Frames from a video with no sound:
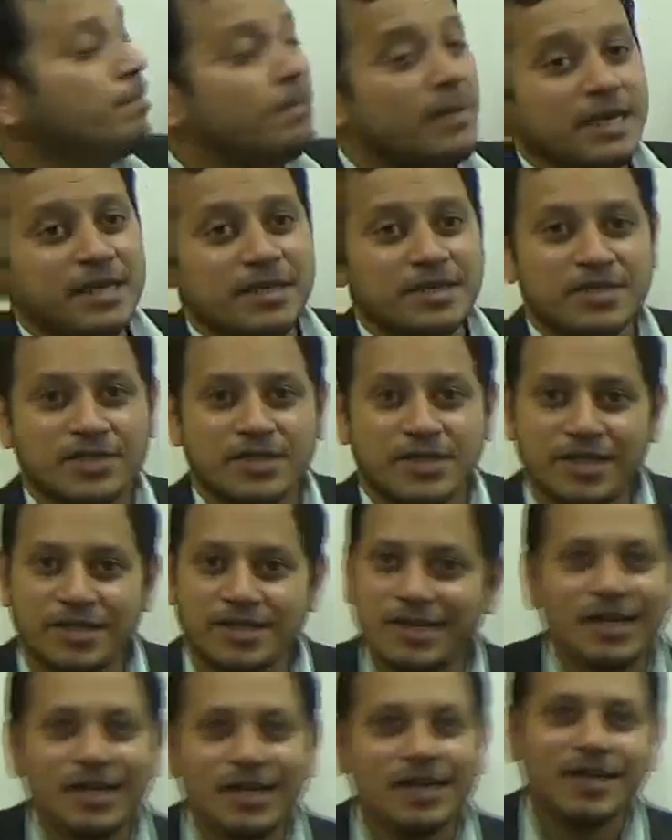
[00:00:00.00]
Bering Strait.
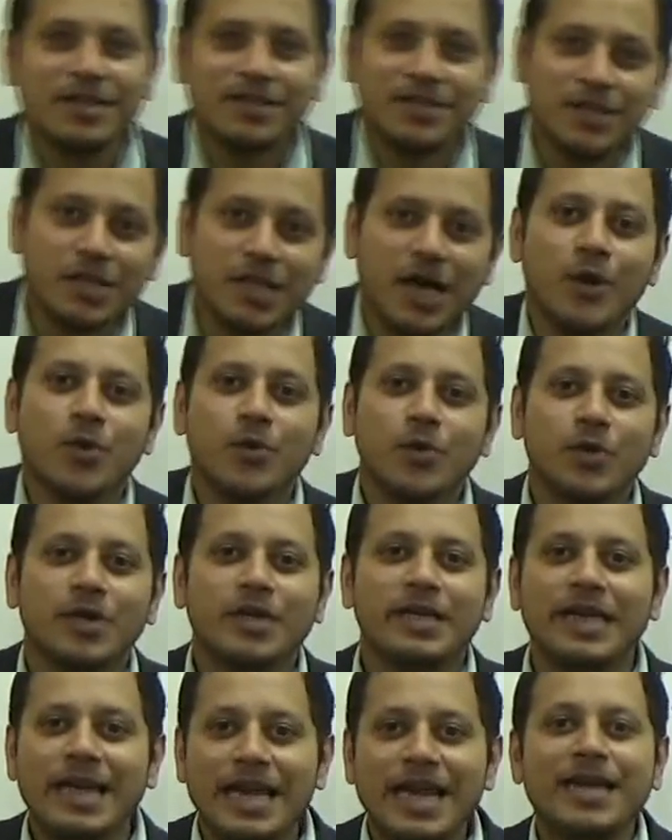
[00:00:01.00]
Now
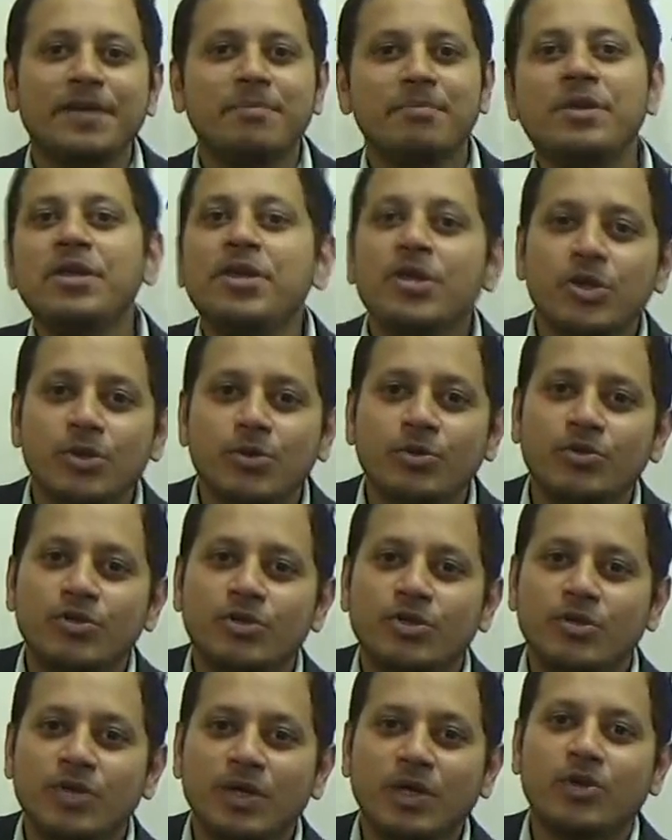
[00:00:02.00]
let me
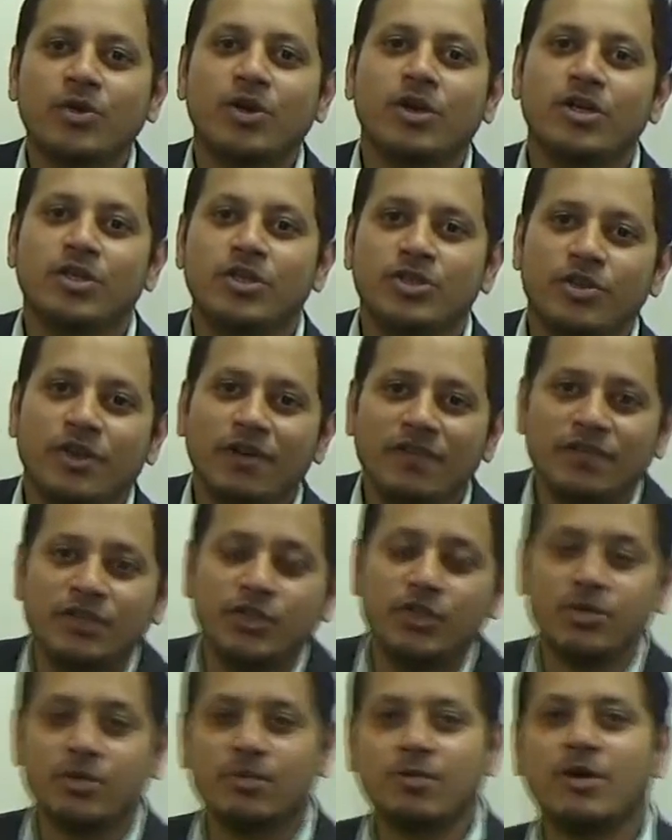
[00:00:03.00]
use your knowledge of
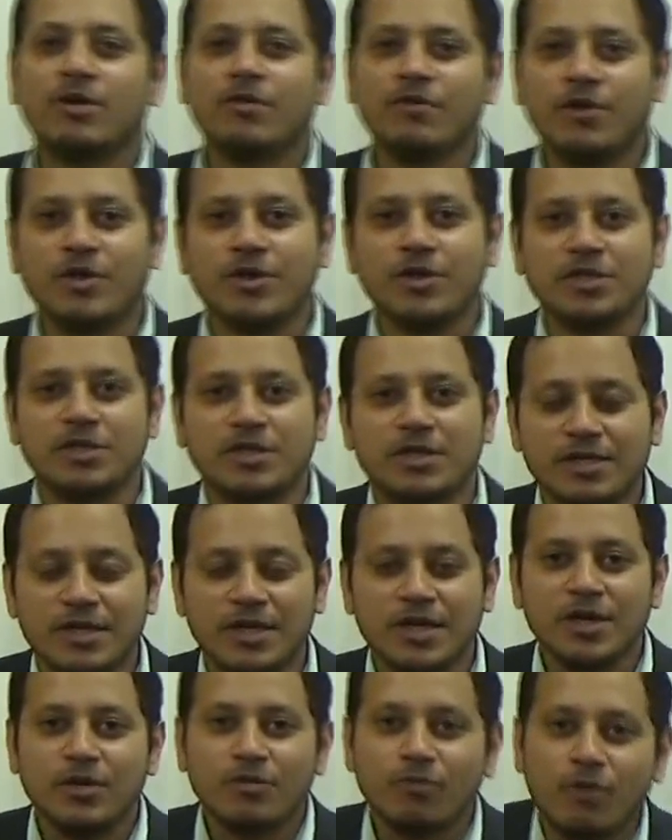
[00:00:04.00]
geomorphology.
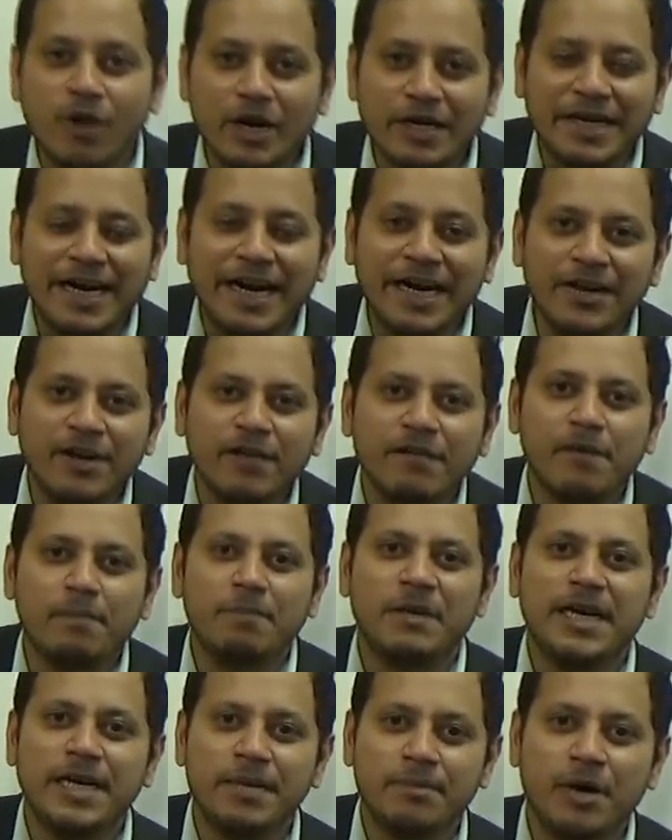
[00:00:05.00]
What kind of a
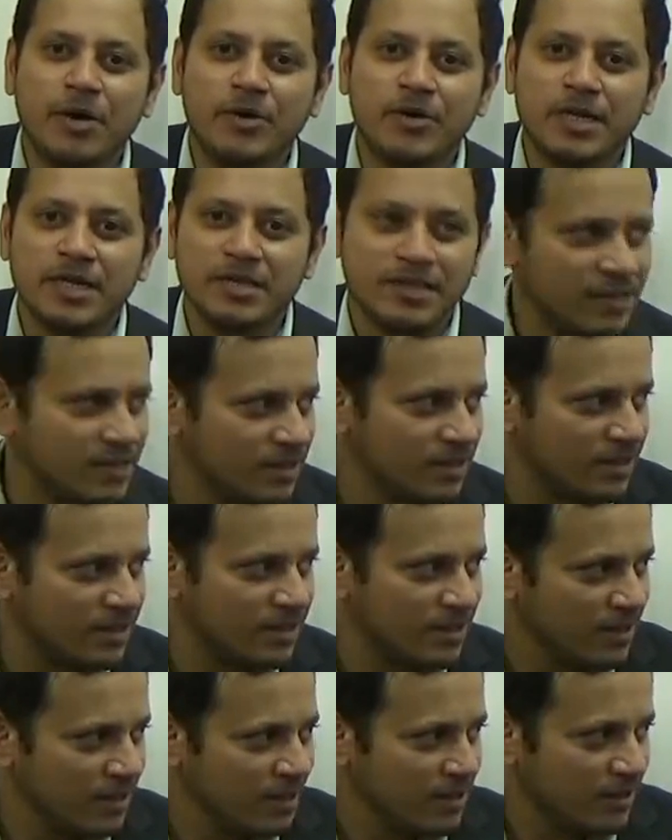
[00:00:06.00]
plate boundary is this?
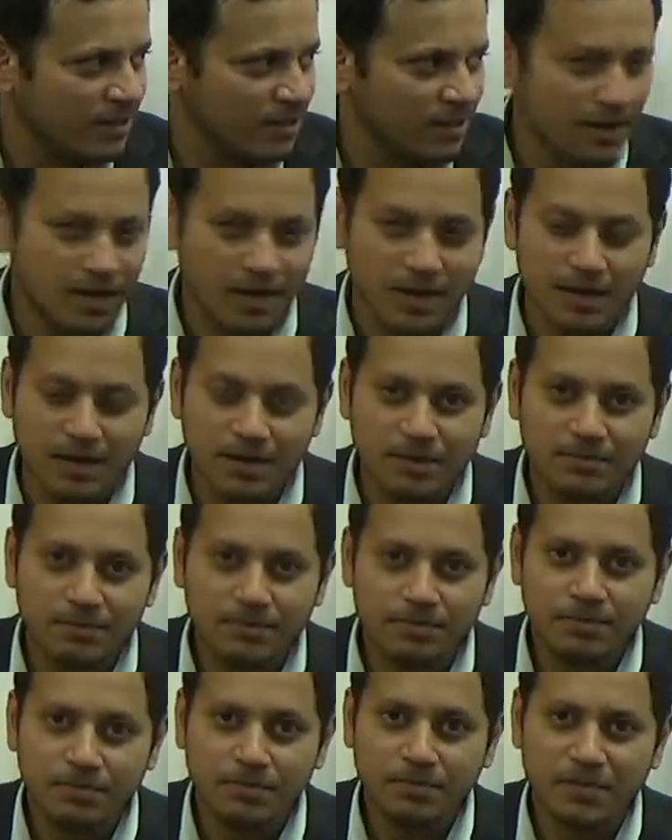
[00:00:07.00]

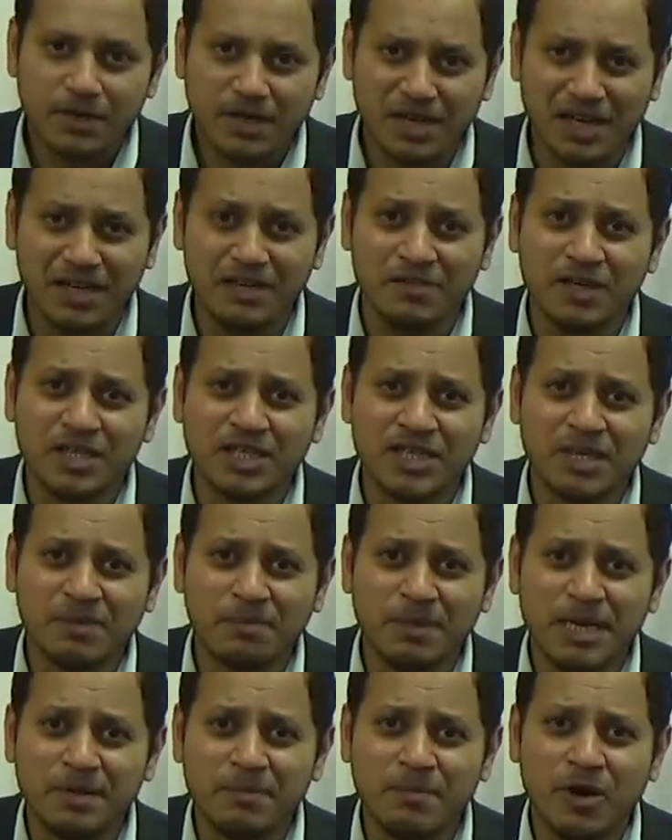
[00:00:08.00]

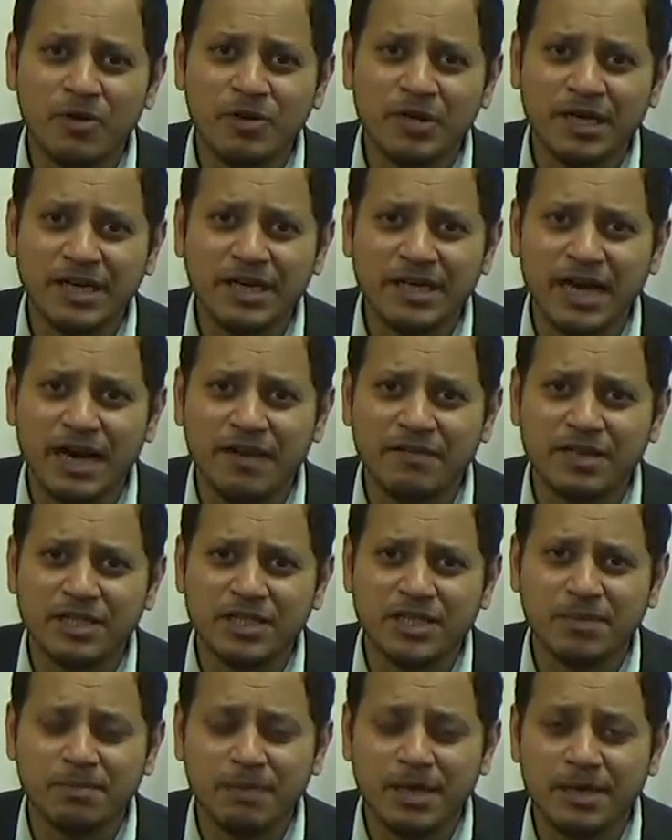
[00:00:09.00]
Converging plate boundary,
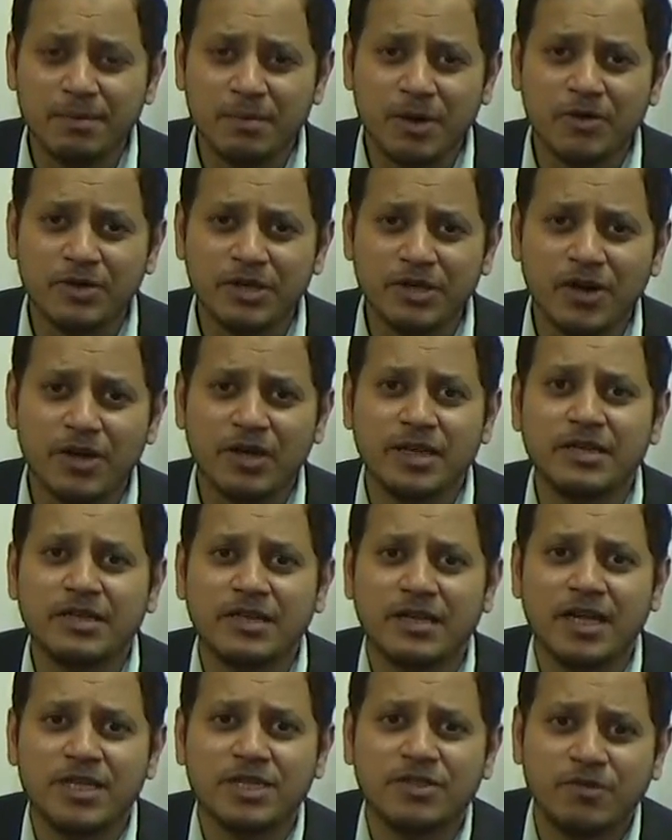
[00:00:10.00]
diverging plate boundary, or a
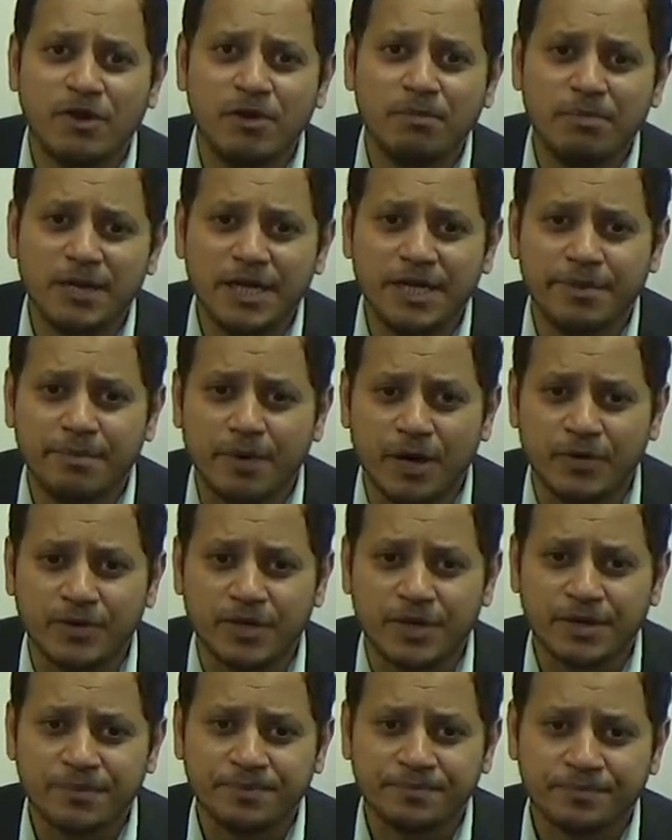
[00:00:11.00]
transform plate
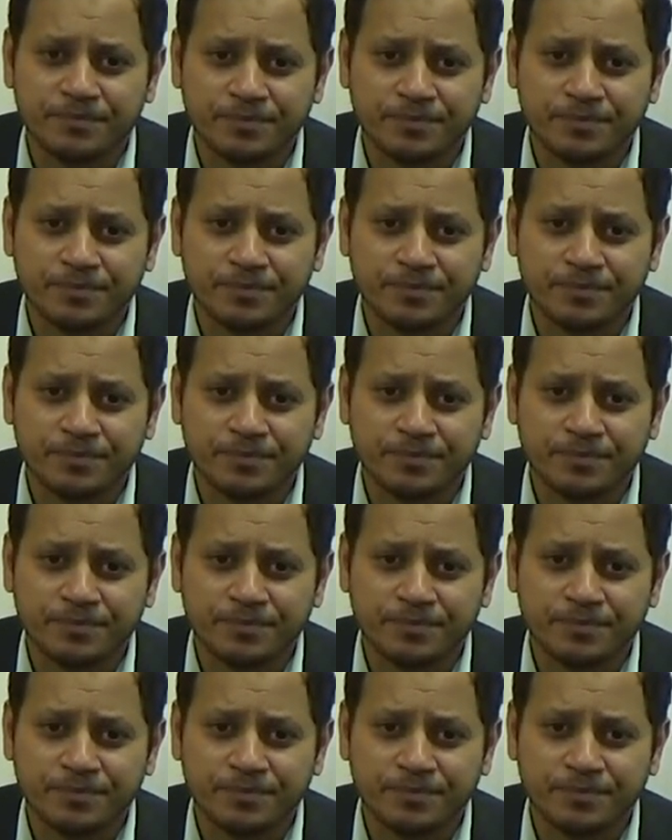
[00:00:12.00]
boundary?